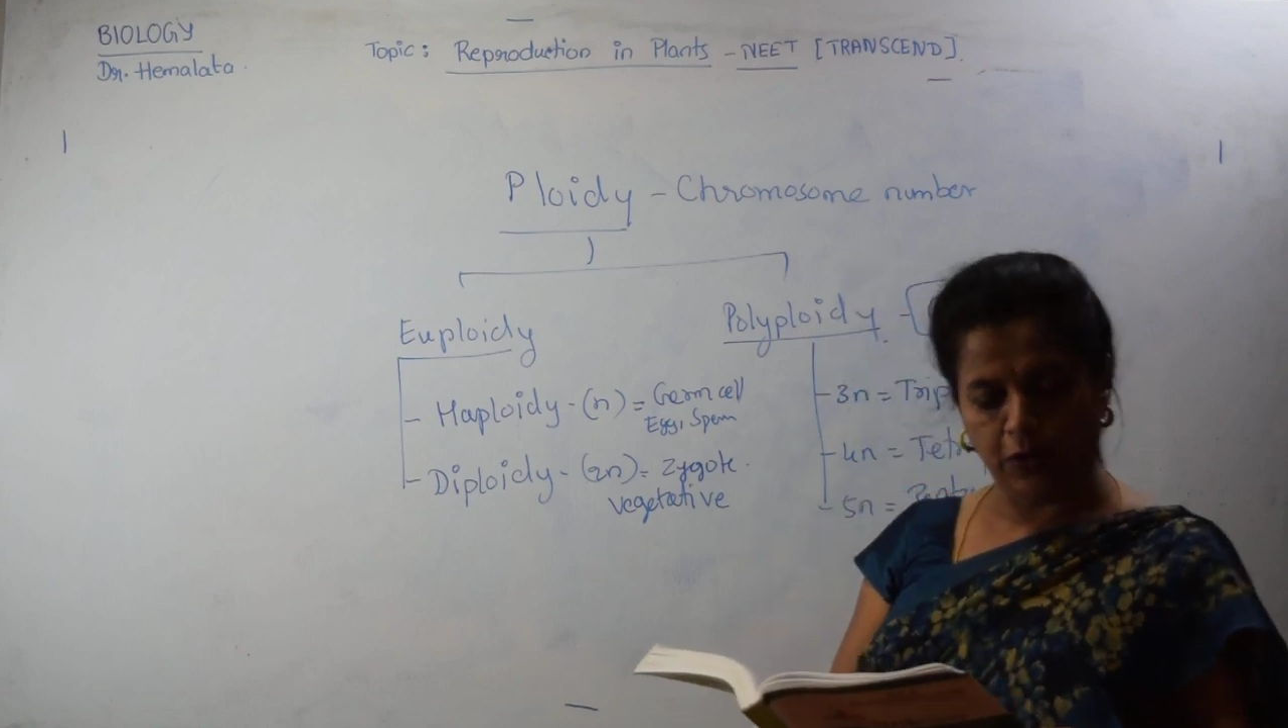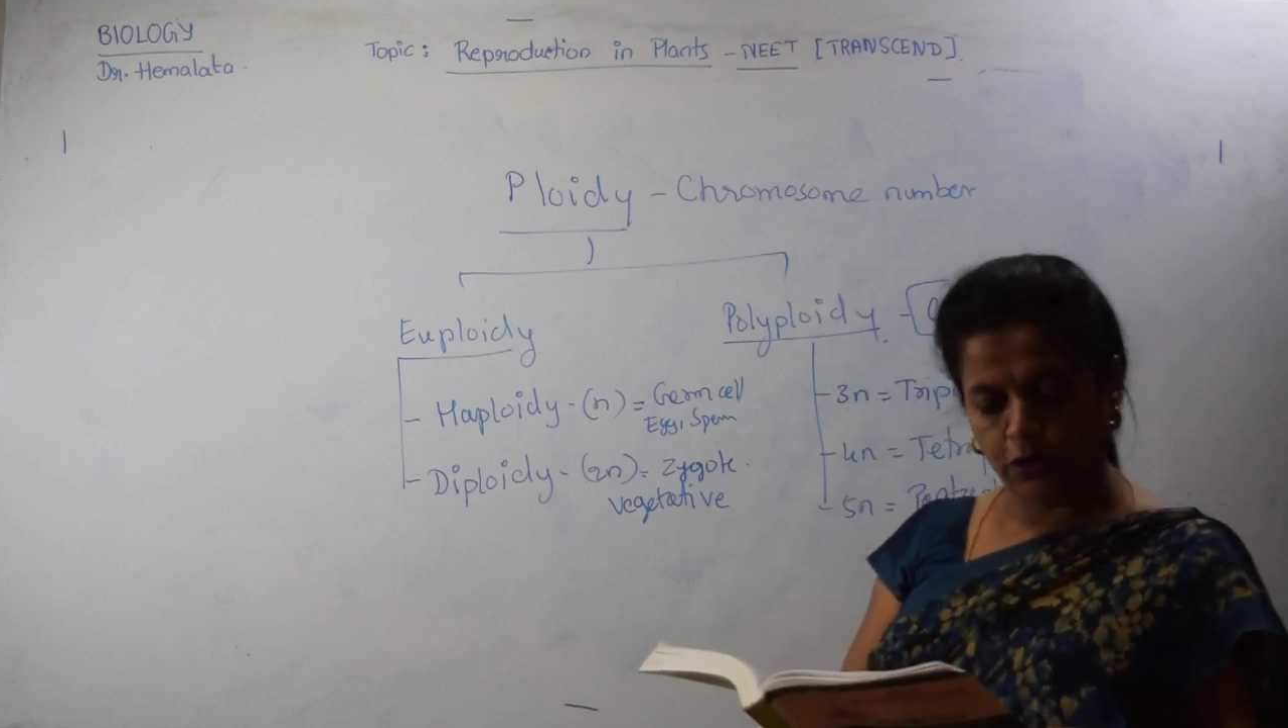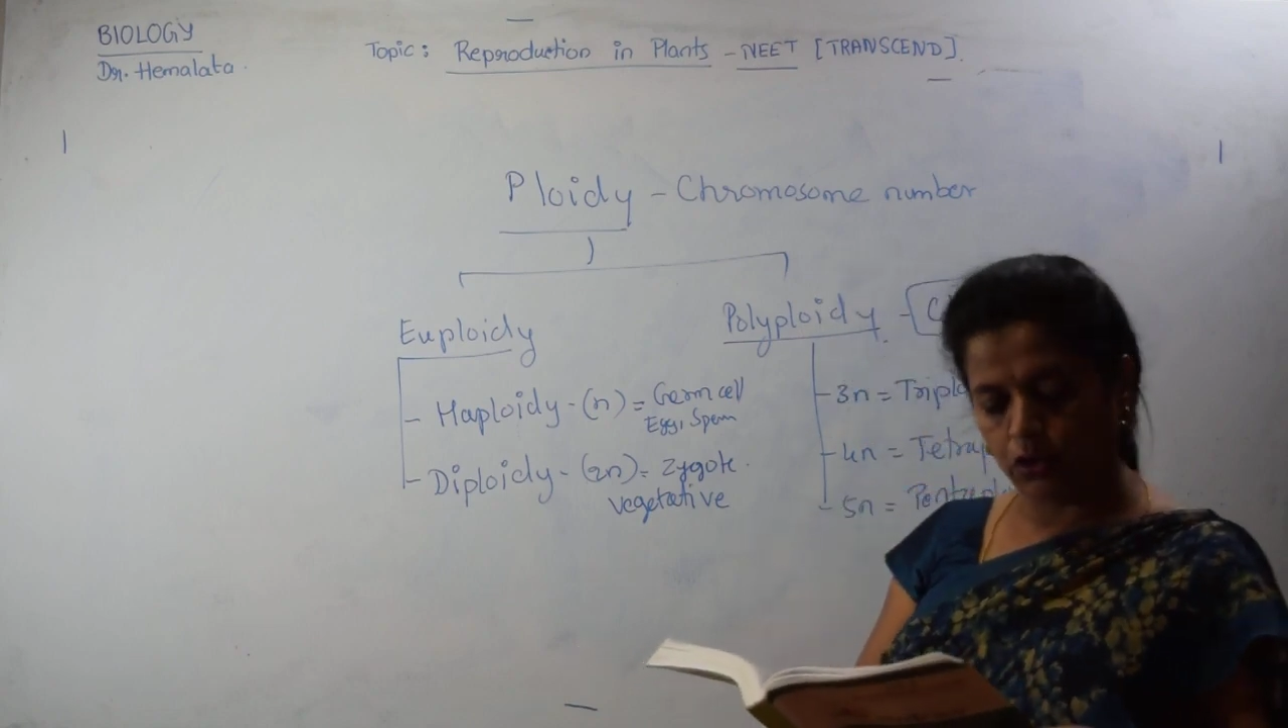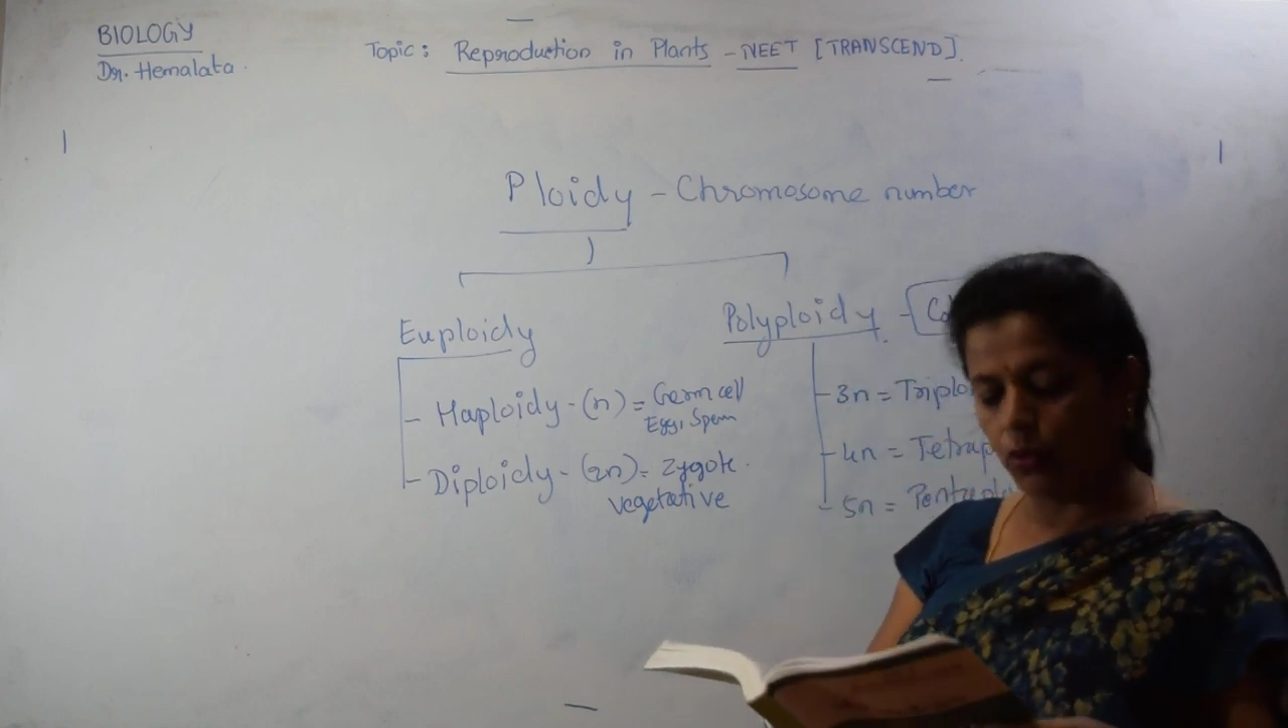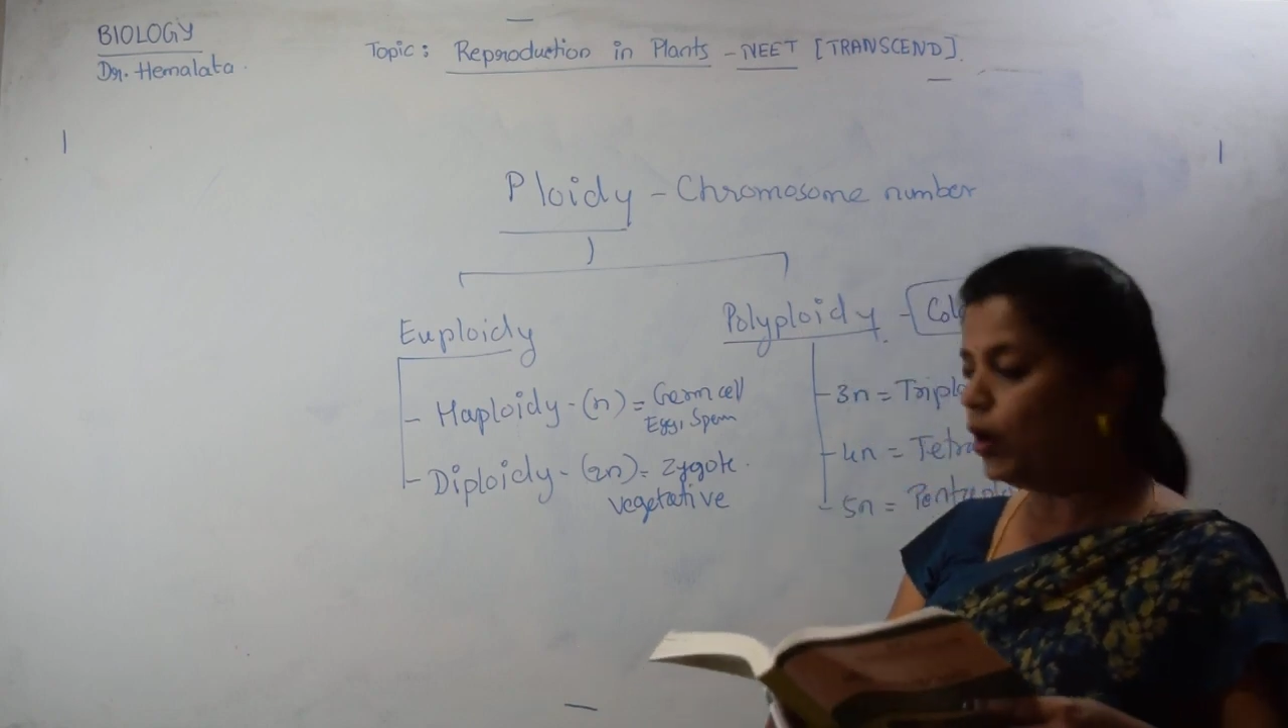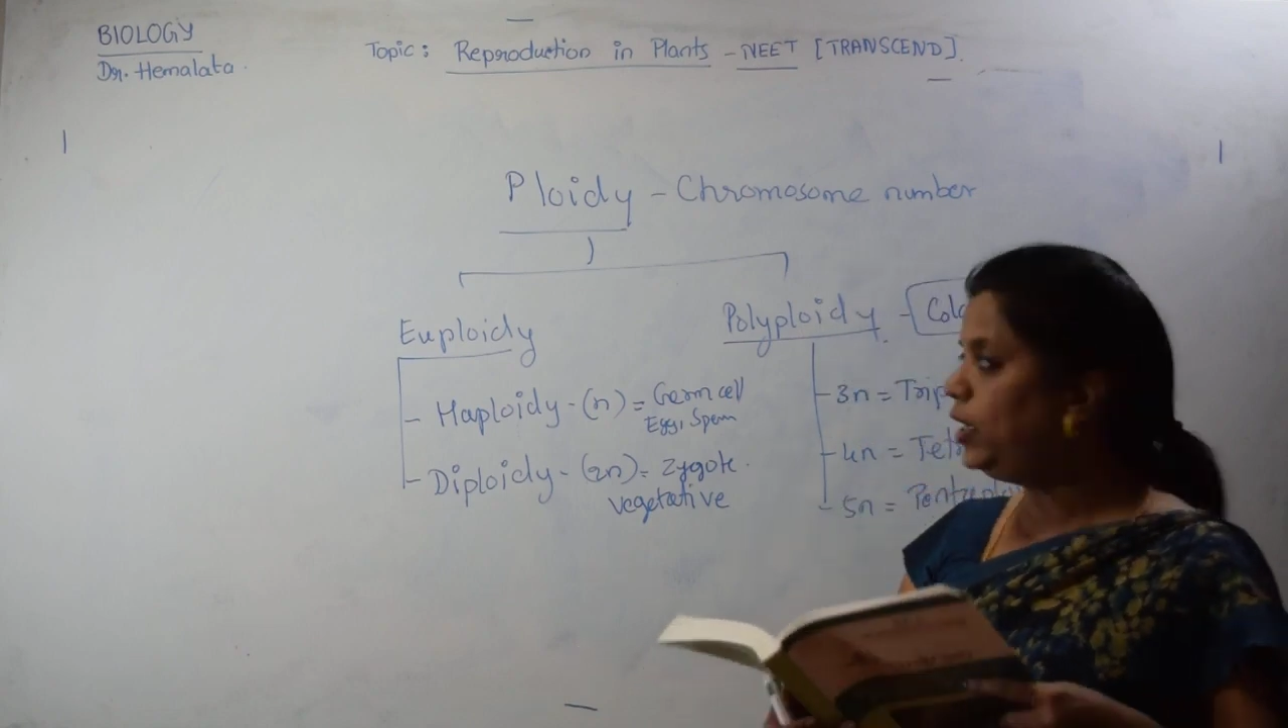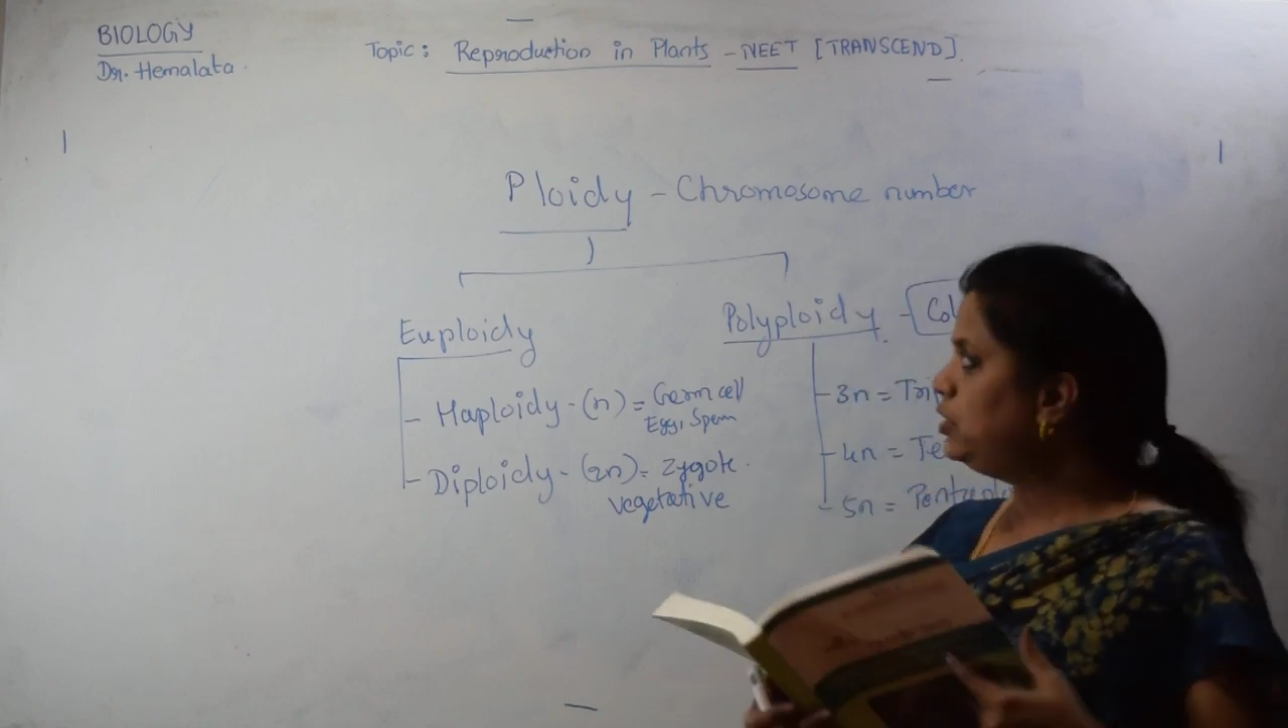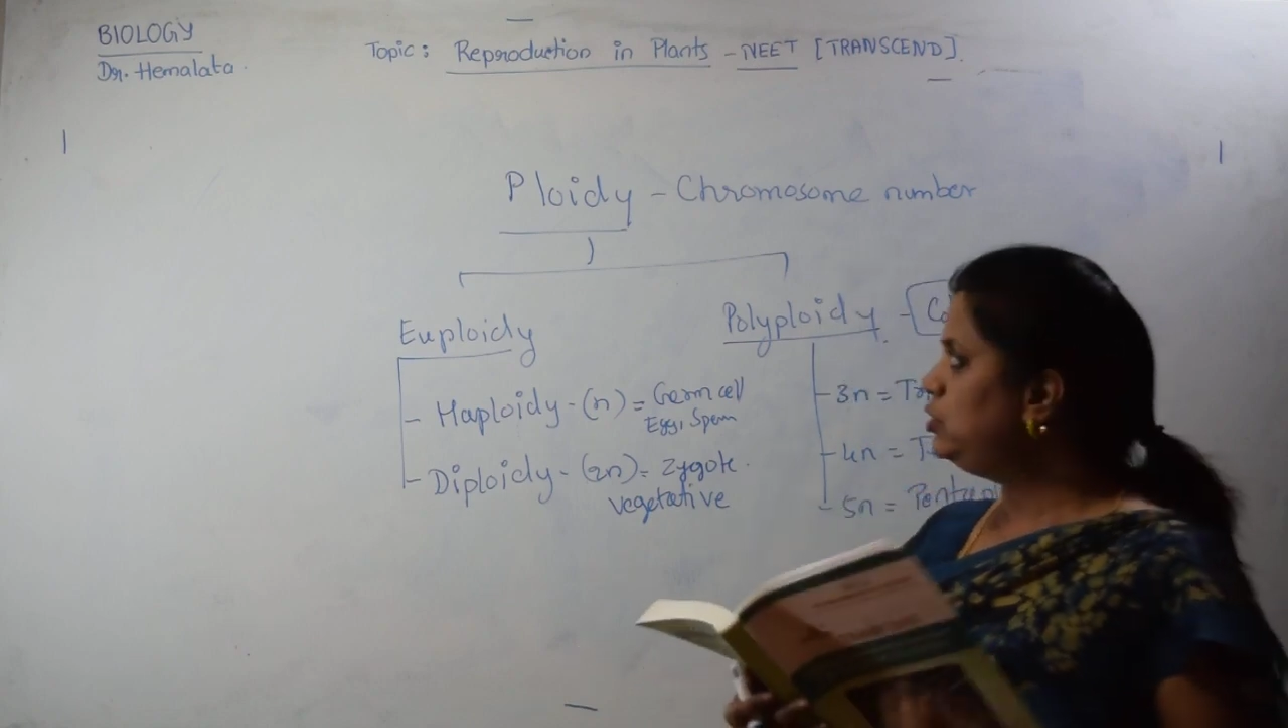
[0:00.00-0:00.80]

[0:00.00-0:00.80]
So what is